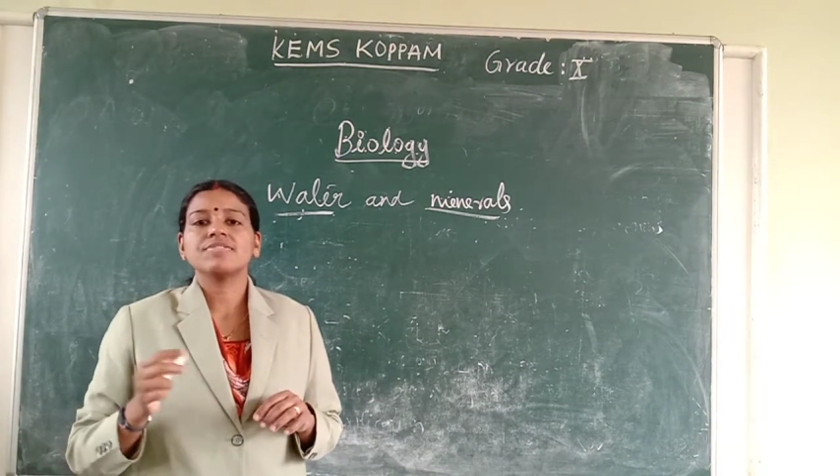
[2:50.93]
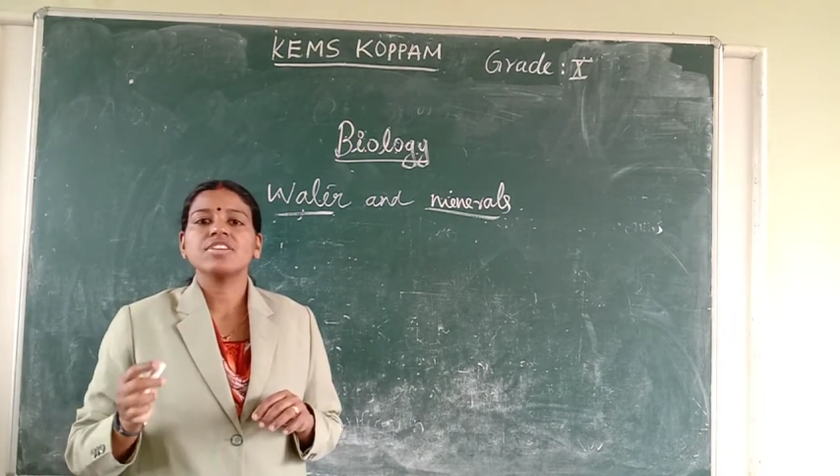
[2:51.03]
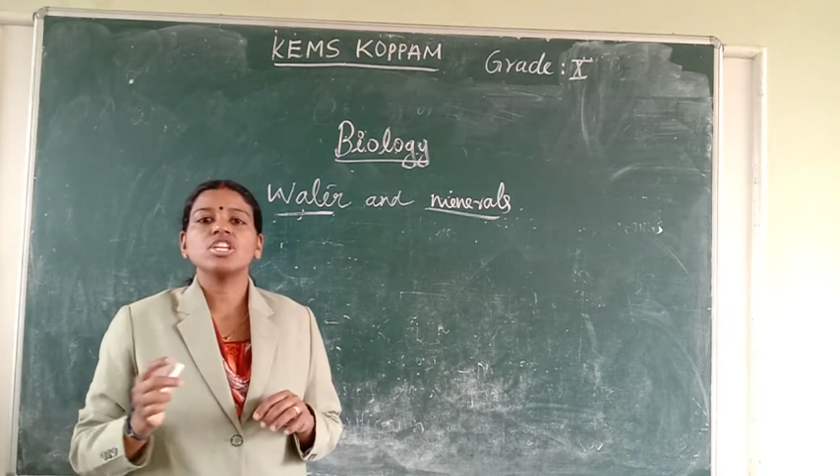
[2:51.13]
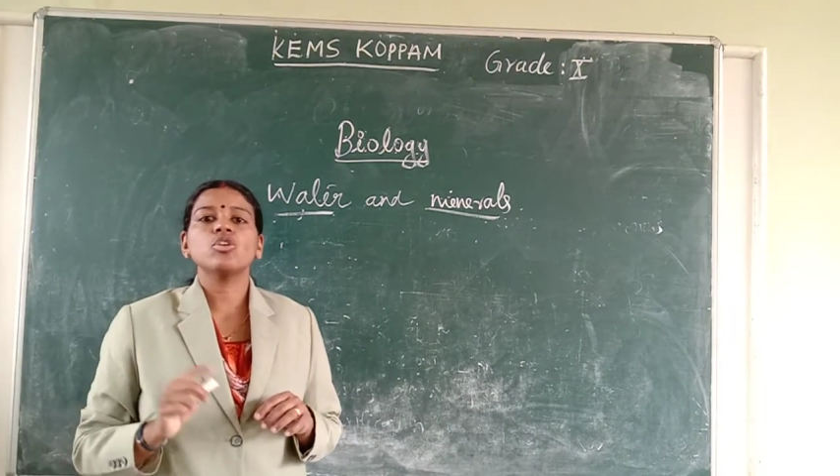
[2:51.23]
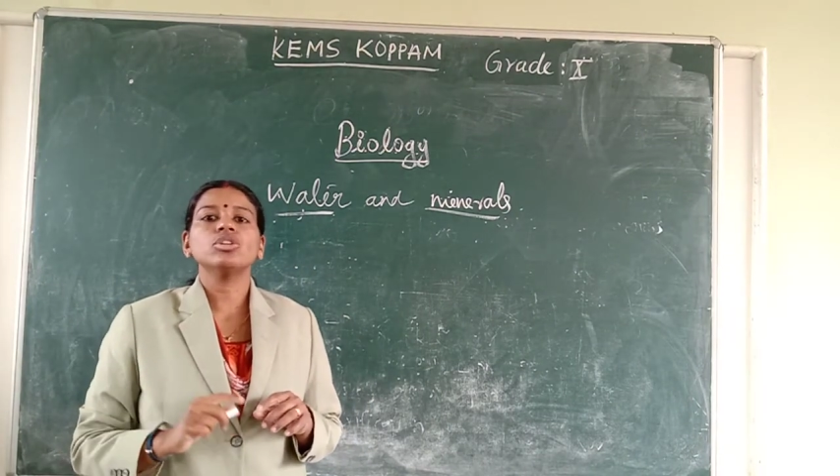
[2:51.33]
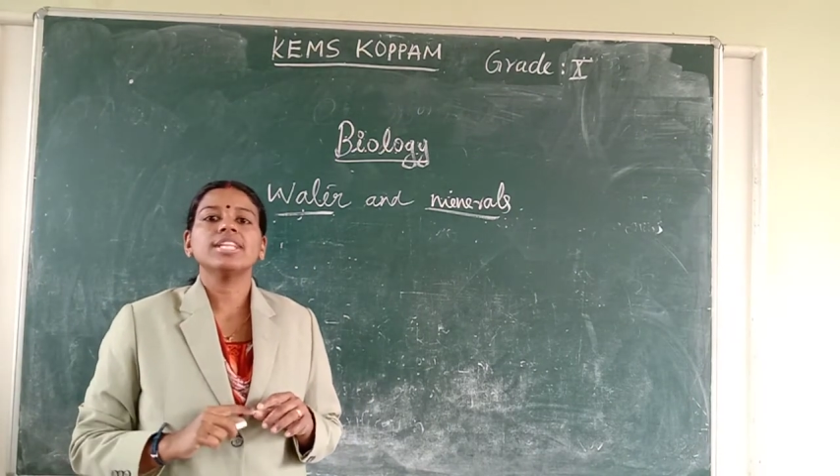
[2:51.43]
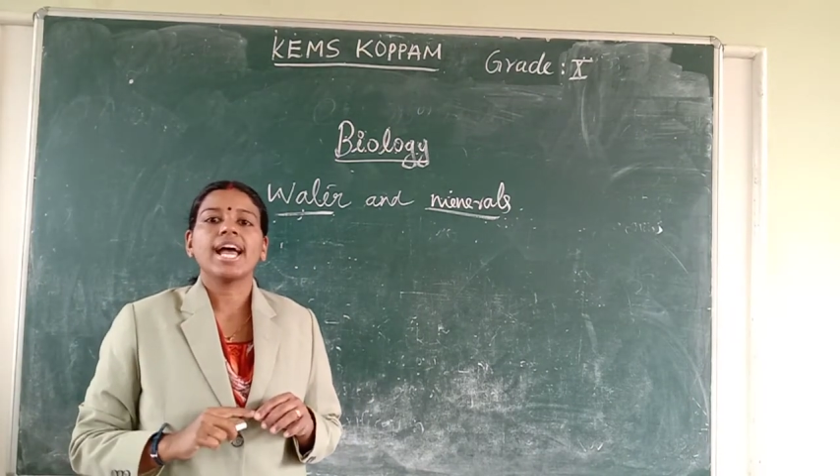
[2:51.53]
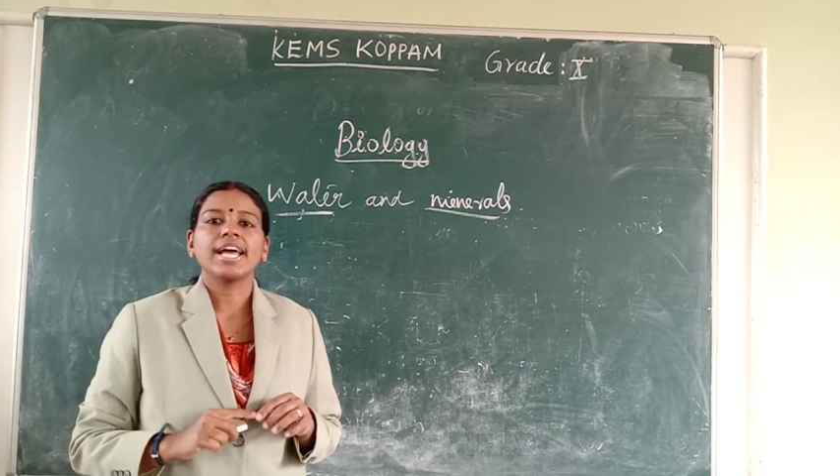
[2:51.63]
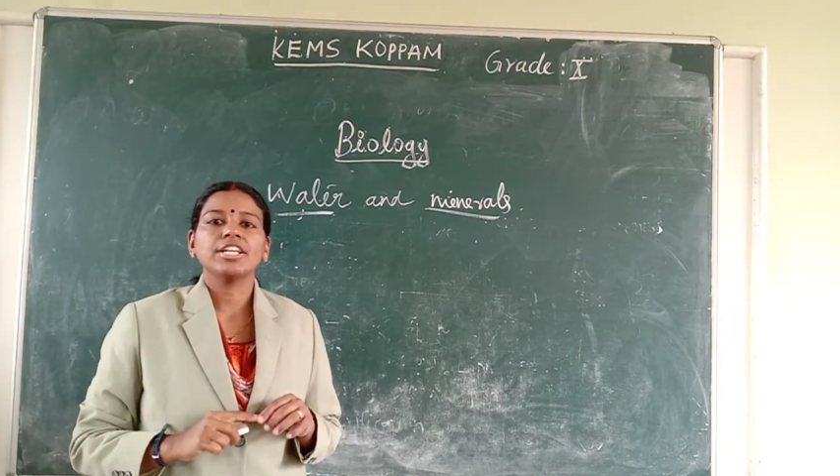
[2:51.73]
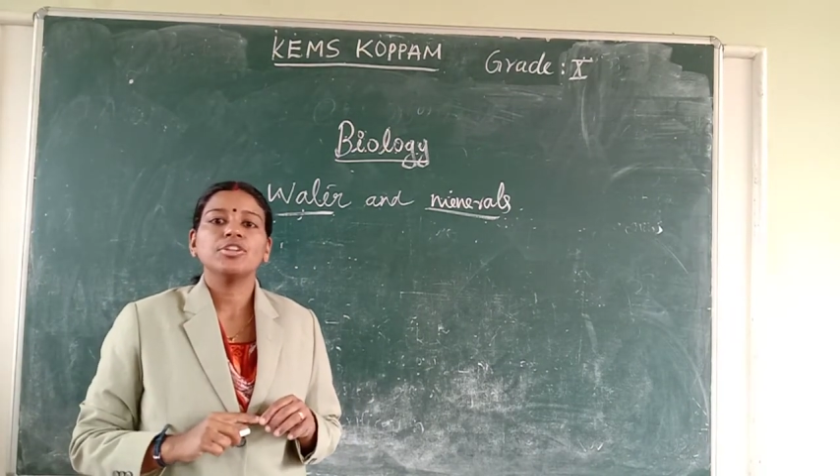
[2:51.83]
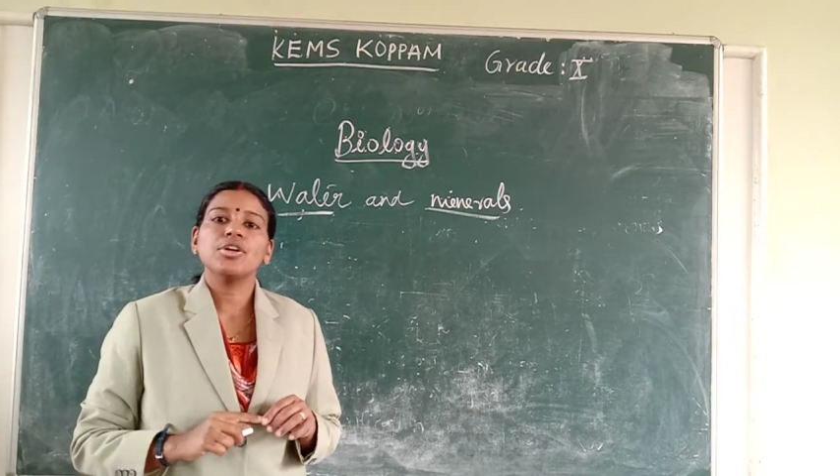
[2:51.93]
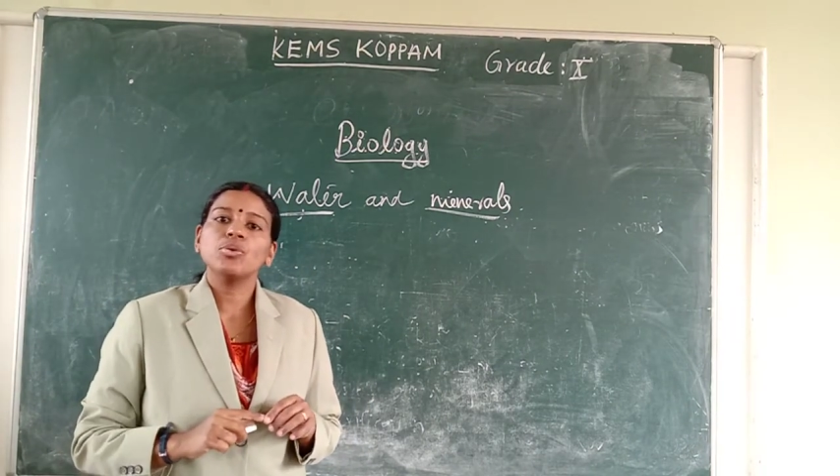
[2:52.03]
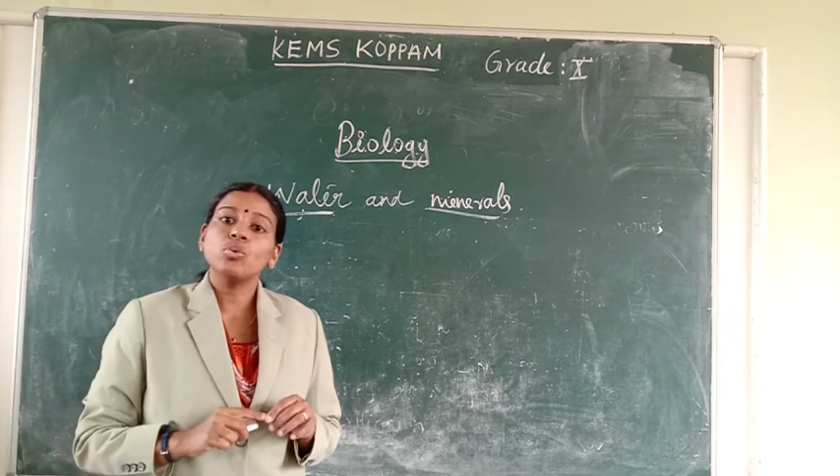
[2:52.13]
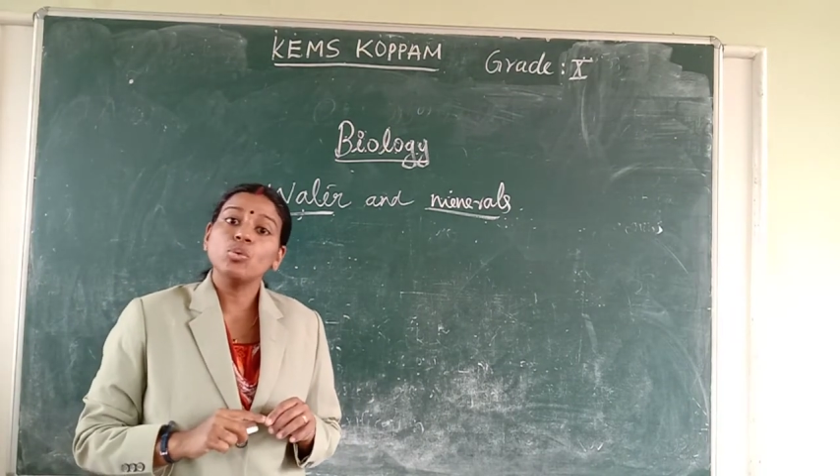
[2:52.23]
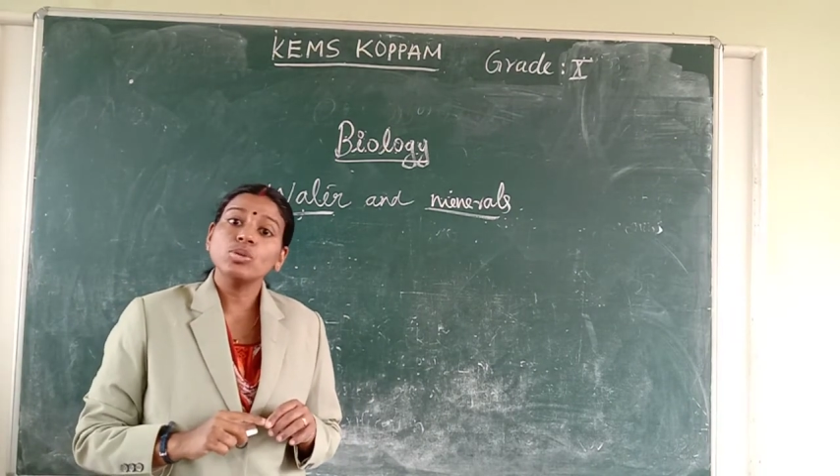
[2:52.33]
we know that the
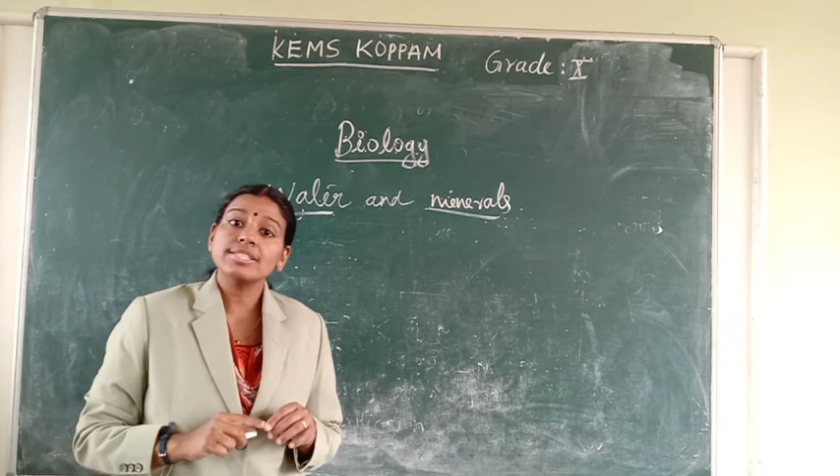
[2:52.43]
roots